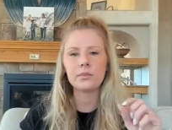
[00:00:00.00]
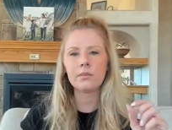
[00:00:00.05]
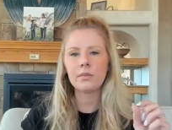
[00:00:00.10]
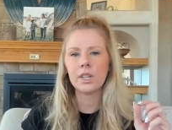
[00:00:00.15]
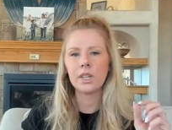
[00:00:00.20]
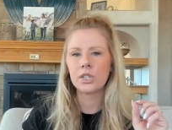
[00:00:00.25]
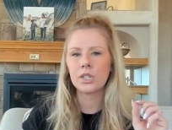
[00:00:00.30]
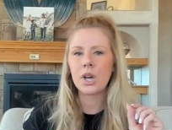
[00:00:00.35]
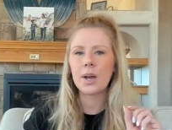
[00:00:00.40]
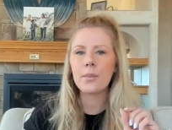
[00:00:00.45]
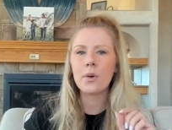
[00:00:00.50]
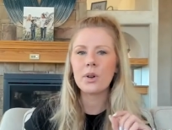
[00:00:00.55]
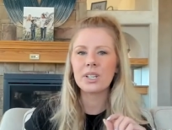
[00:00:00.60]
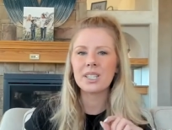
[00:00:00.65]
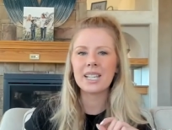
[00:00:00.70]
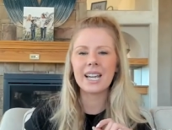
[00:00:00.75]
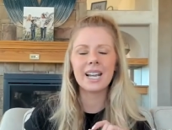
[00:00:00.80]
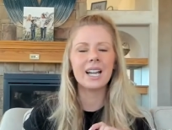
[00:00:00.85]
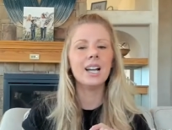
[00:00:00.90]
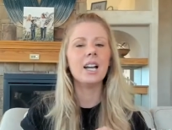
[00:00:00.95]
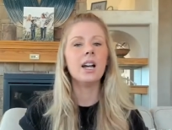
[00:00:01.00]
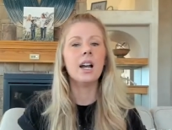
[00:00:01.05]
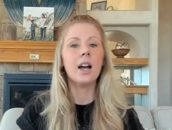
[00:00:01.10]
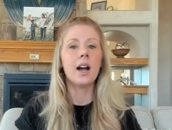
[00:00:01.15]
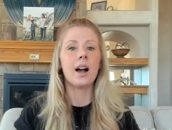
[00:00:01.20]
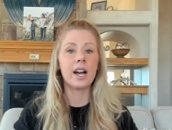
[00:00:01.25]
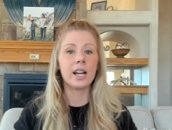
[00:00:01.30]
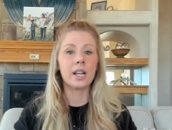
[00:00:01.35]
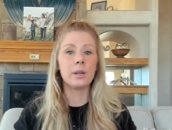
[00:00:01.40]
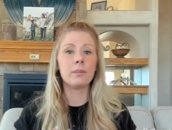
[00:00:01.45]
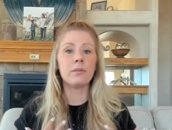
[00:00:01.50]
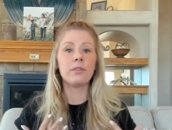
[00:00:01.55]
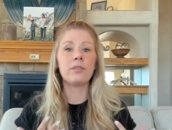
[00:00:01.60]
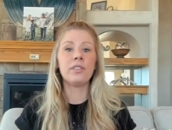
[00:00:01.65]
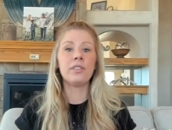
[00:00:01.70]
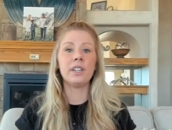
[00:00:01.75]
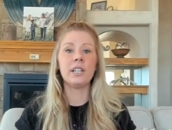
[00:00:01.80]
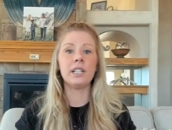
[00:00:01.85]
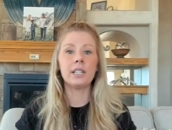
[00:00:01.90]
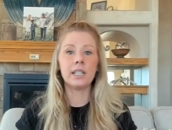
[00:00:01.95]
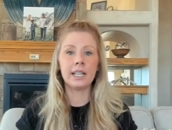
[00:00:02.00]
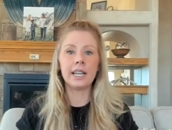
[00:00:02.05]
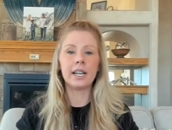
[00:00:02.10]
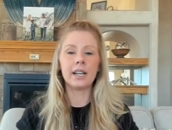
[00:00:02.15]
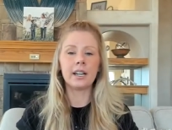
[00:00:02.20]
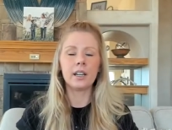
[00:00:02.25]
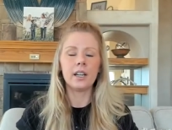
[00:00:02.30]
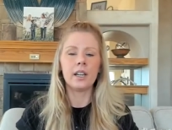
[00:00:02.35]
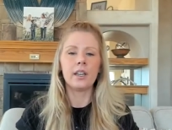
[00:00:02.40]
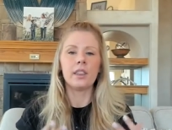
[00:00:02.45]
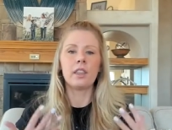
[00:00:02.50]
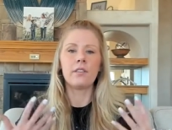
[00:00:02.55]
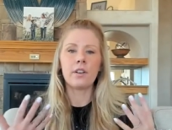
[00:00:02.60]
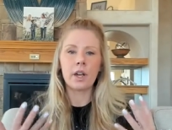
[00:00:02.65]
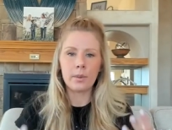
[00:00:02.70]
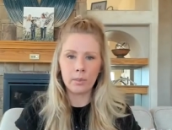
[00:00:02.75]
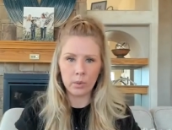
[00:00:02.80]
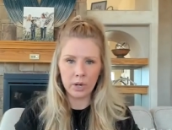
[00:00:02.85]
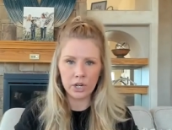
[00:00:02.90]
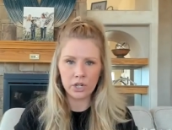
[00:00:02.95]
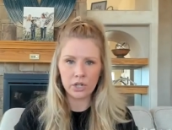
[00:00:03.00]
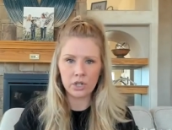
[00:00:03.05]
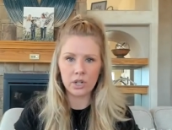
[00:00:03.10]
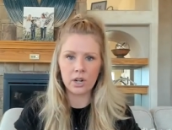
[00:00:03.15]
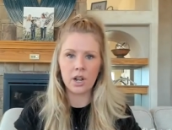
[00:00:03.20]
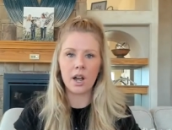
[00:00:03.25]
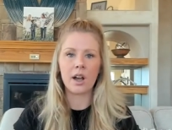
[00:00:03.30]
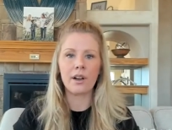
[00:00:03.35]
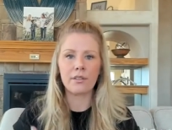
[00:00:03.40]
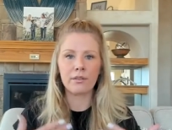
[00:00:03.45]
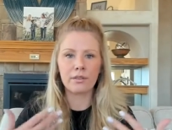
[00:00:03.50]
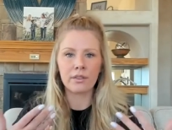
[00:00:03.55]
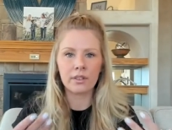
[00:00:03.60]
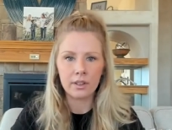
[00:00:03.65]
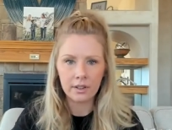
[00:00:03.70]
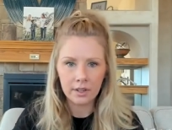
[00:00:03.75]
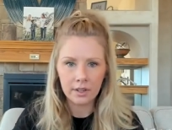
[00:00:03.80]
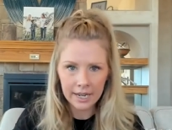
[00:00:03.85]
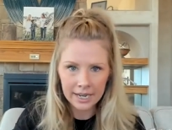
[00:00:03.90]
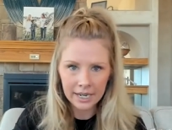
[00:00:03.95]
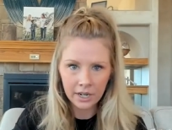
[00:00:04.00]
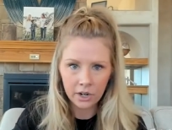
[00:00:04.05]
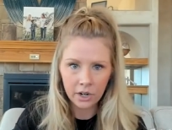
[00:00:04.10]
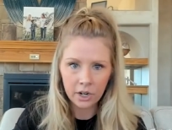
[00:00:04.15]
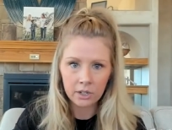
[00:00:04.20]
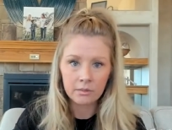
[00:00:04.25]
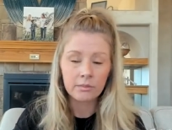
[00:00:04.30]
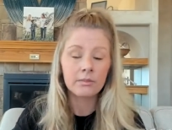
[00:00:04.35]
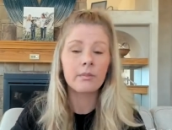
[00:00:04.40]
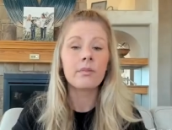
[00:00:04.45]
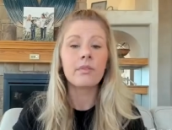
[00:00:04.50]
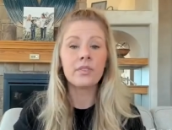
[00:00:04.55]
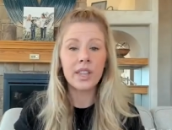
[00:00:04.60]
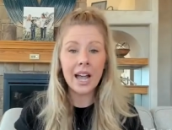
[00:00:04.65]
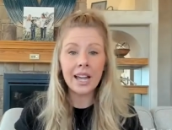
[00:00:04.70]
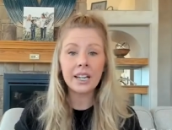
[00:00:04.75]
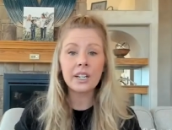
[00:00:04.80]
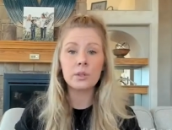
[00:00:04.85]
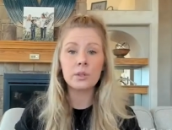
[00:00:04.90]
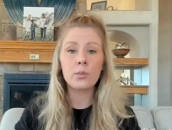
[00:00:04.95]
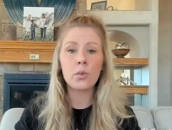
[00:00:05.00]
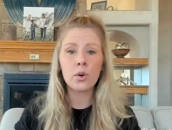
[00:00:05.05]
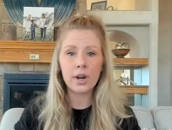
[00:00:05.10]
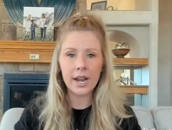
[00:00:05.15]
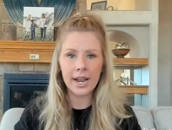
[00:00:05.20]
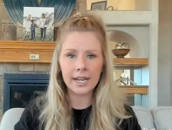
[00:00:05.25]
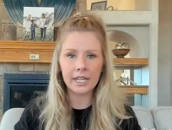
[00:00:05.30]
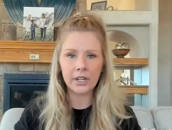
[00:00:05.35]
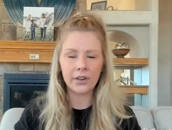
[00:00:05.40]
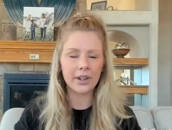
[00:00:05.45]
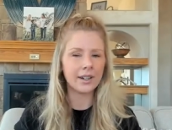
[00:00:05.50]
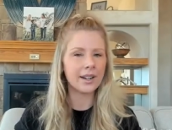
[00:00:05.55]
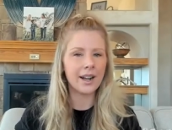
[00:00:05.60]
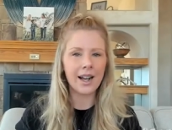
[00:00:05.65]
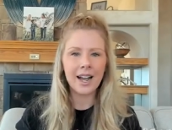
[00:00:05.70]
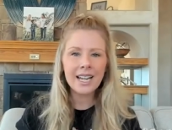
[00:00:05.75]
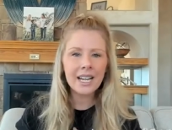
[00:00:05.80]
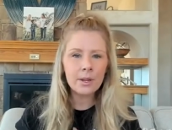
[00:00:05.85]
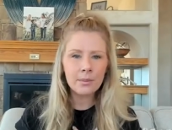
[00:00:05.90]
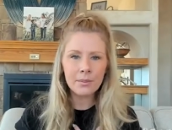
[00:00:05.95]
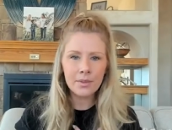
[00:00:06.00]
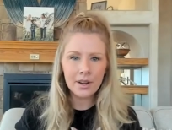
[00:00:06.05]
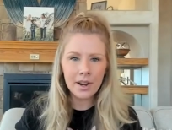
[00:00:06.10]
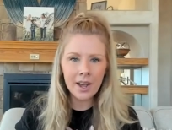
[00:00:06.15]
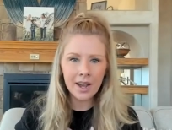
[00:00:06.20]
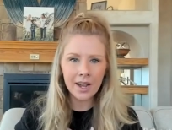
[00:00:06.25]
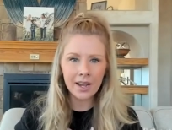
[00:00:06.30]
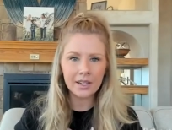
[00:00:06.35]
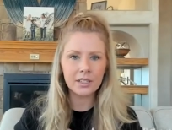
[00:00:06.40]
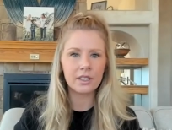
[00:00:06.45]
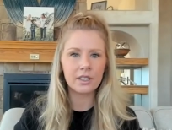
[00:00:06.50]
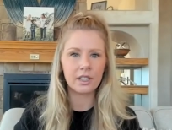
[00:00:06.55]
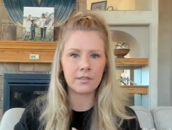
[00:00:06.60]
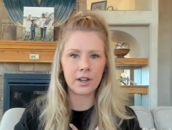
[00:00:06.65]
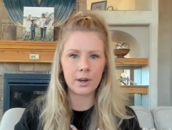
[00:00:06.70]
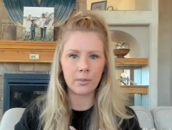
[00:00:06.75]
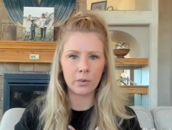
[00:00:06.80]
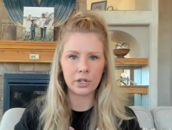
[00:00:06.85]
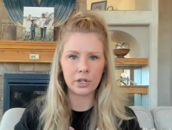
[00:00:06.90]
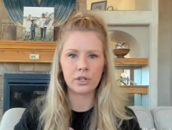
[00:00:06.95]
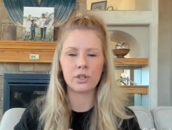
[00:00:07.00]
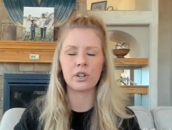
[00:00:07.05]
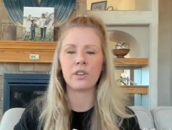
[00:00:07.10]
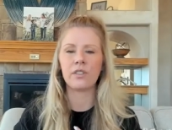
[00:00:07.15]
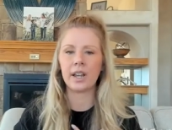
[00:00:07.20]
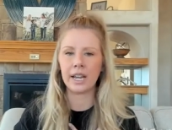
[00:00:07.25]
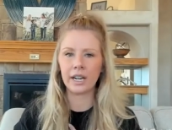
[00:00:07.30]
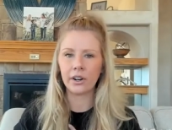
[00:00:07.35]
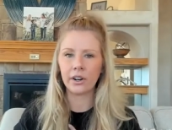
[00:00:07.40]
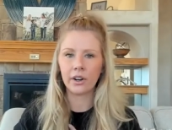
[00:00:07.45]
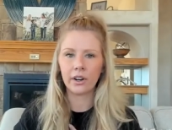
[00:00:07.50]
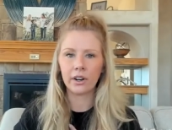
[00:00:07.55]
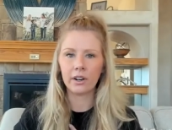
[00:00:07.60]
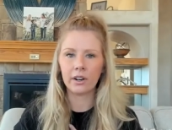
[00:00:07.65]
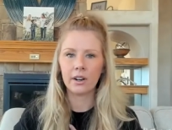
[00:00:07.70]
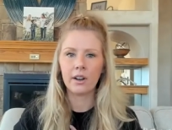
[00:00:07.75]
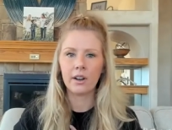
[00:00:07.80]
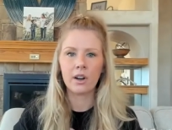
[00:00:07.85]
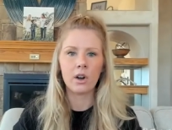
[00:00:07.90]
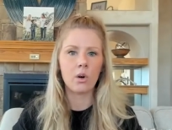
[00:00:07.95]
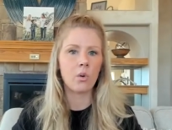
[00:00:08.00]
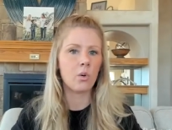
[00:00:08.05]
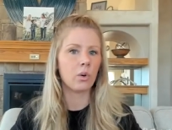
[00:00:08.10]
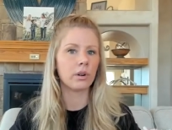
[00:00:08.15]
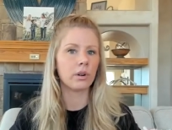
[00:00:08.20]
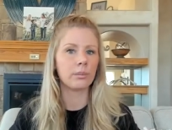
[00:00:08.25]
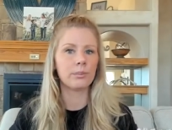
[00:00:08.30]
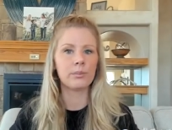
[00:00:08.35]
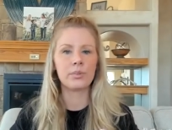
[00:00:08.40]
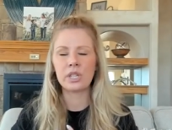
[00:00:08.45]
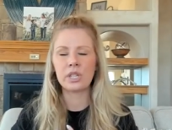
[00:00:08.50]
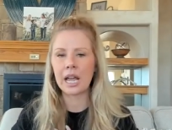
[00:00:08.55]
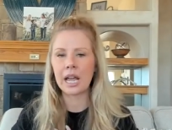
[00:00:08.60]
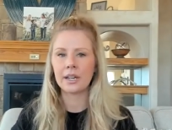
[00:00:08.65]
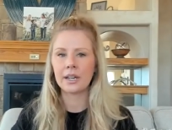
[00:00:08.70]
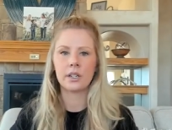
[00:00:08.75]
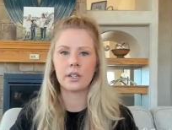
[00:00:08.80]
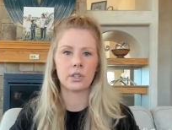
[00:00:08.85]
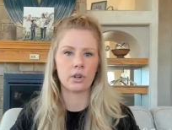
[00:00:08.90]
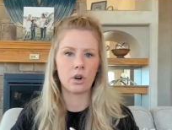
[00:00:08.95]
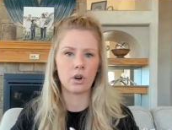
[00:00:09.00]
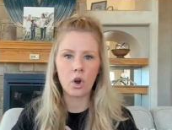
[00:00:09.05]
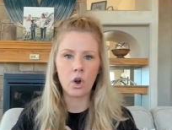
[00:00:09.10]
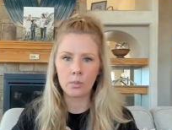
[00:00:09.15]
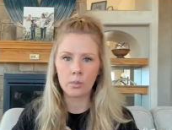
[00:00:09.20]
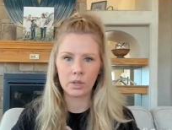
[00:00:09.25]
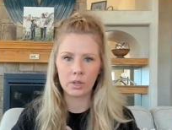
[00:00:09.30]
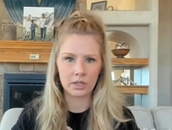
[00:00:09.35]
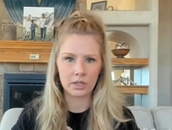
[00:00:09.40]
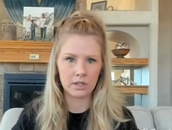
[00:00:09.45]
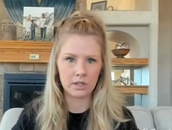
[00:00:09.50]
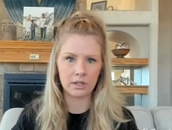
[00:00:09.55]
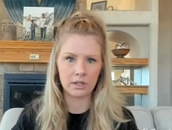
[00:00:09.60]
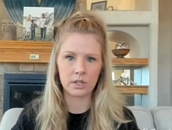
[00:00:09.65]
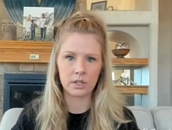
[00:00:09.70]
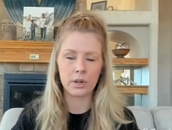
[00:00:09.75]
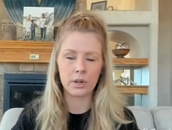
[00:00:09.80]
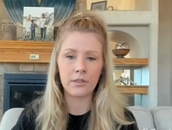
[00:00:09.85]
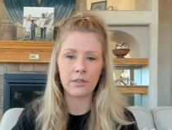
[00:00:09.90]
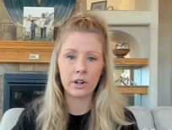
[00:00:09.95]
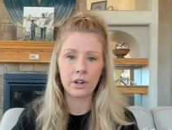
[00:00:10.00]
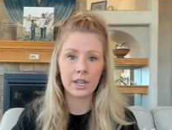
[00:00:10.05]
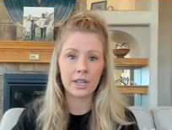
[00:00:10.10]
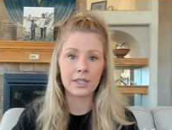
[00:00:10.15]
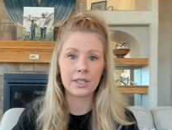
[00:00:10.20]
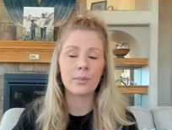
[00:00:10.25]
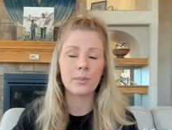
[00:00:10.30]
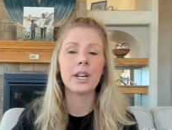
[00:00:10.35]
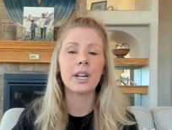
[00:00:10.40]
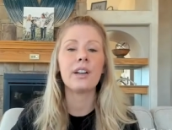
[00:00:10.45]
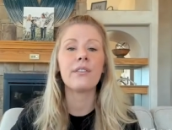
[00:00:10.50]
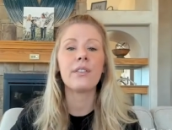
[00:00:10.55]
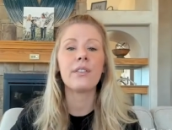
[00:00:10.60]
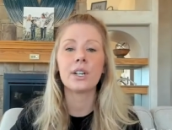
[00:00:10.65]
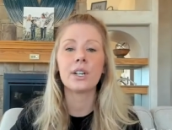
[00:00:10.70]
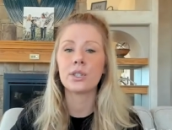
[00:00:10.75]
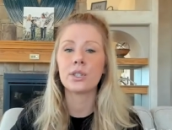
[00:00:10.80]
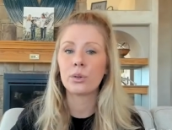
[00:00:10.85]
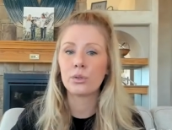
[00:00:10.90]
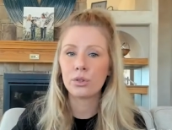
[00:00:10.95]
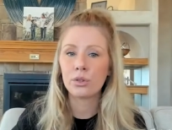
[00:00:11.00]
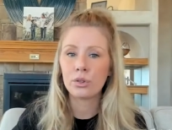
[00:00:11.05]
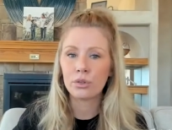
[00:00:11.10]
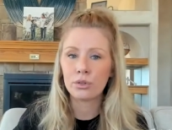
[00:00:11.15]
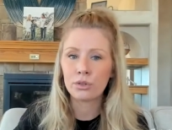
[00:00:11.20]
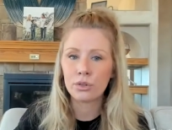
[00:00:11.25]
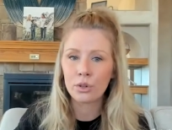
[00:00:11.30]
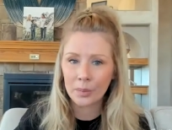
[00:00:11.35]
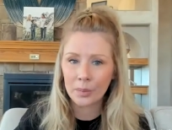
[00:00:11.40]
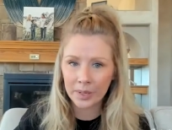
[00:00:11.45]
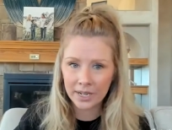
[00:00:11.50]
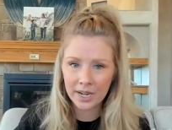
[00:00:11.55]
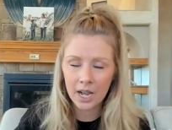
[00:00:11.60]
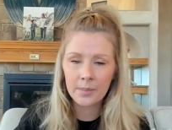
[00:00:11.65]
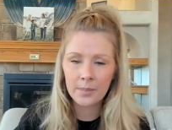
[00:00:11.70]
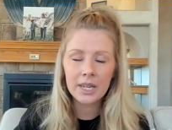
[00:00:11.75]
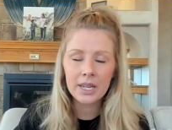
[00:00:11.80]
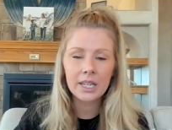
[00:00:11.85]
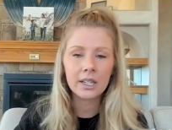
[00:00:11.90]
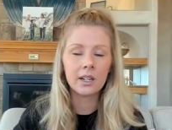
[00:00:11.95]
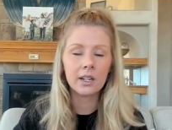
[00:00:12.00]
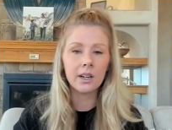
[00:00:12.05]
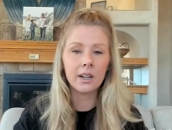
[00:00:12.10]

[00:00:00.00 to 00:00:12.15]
So I'm always like, I am feeling the vibration of anger. That is more accurate. I am not the vibration of anger or sadness or hopelessness or whatever it is. But if I so choose to become it,